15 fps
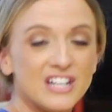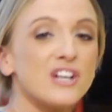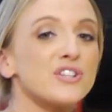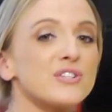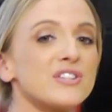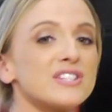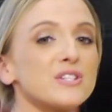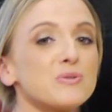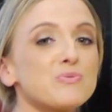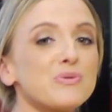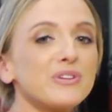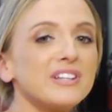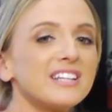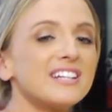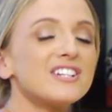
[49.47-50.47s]
So this is
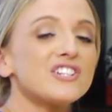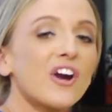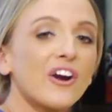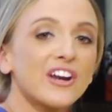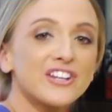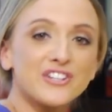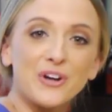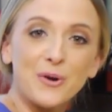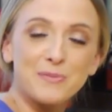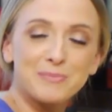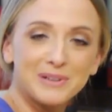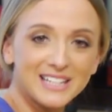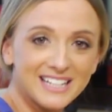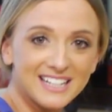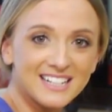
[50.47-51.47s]
really gonna target your
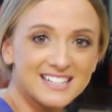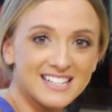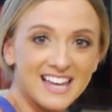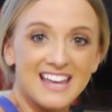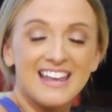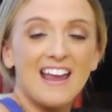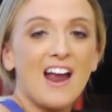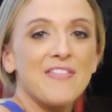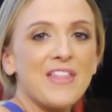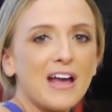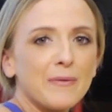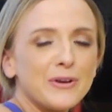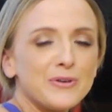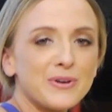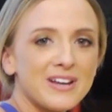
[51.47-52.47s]
obliques, and that
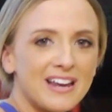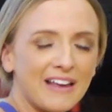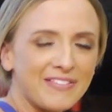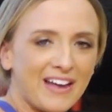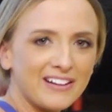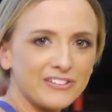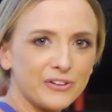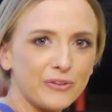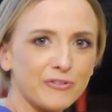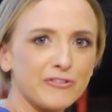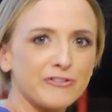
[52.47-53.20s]
way you can get that little